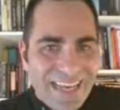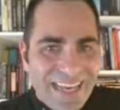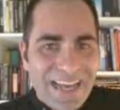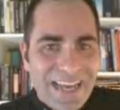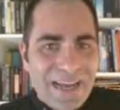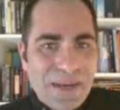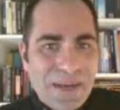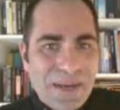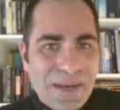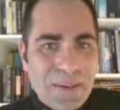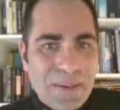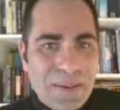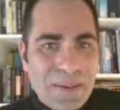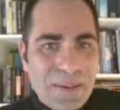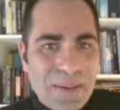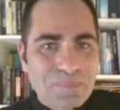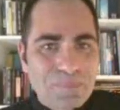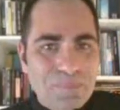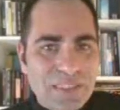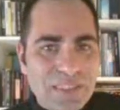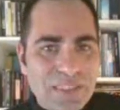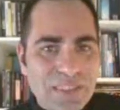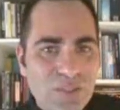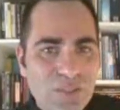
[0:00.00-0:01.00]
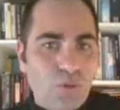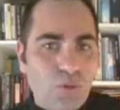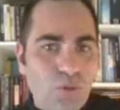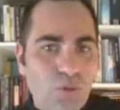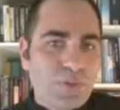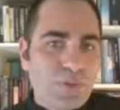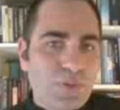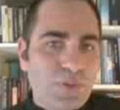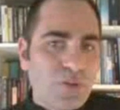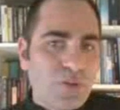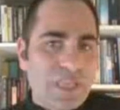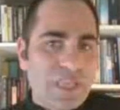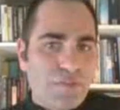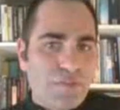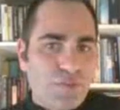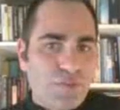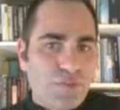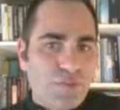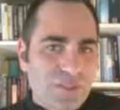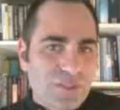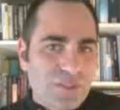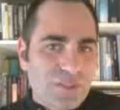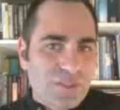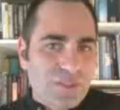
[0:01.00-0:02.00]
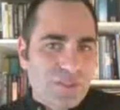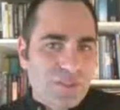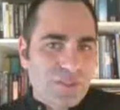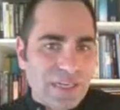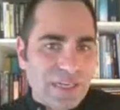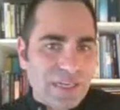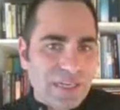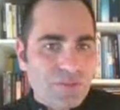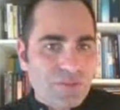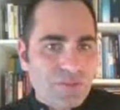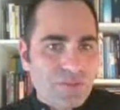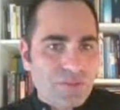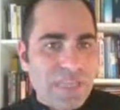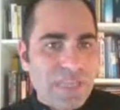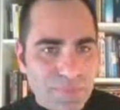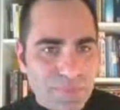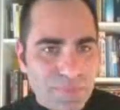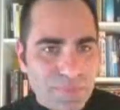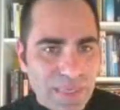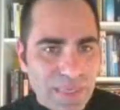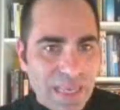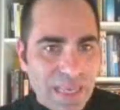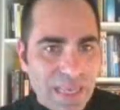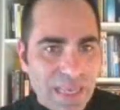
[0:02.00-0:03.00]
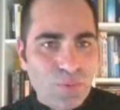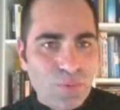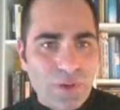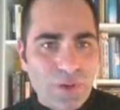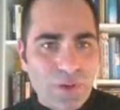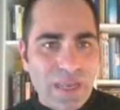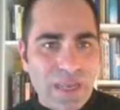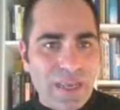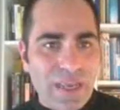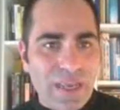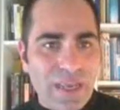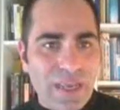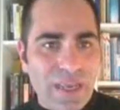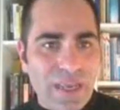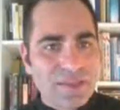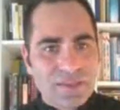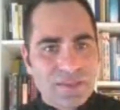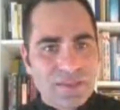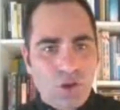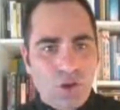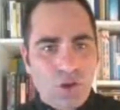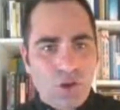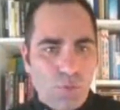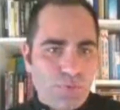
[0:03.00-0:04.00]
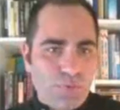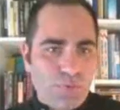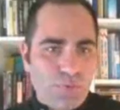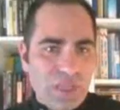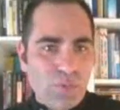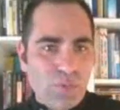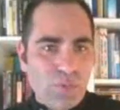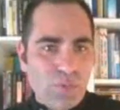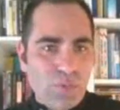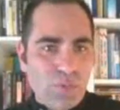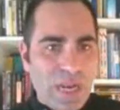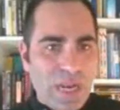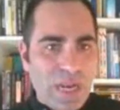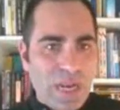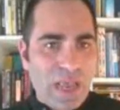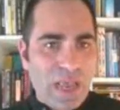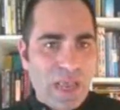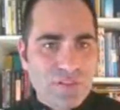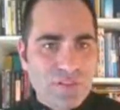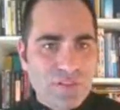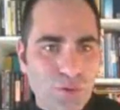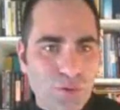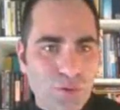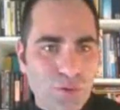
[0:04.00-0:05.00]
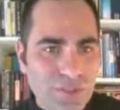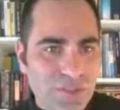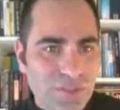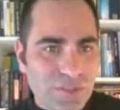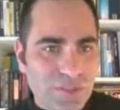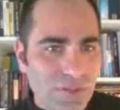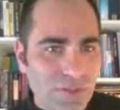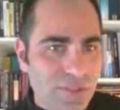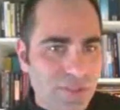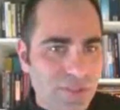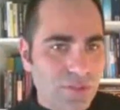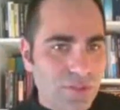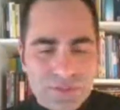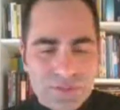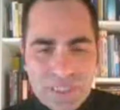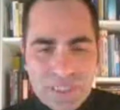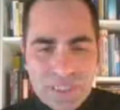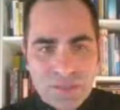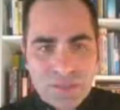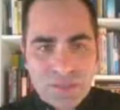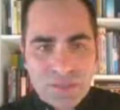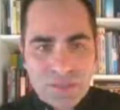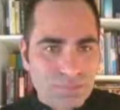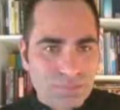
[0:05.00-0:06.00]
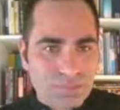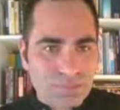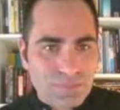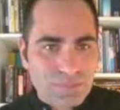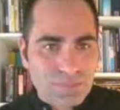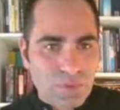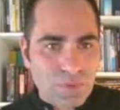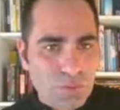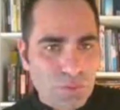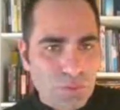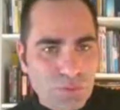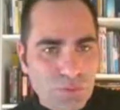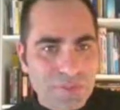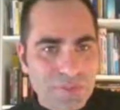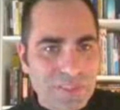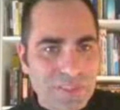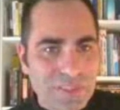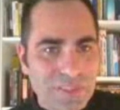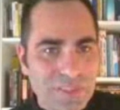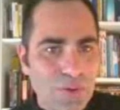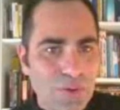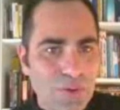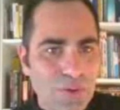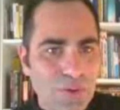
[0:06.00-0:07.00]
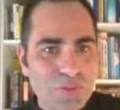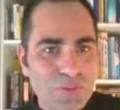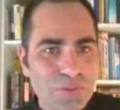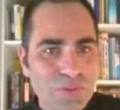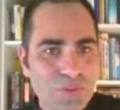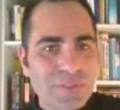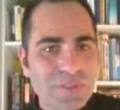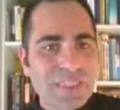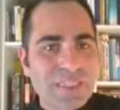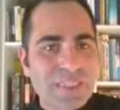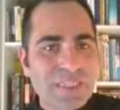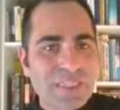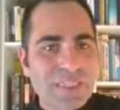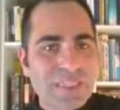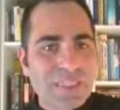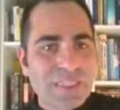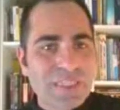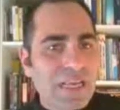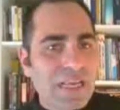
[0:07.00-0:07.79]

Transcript: So you can, of course, contact me anyway. Hopefully we will have the course also in eLotus.